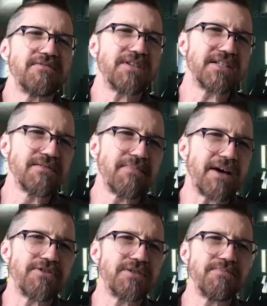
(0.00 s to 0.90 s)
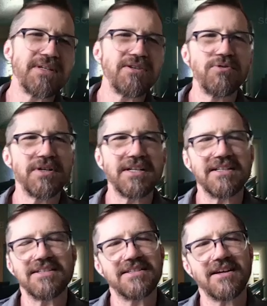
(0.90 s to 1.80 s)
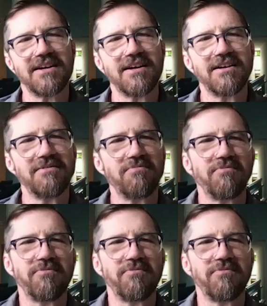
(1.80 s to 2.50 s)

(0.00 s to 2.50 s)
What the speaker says: Doesn't matter to me who it is that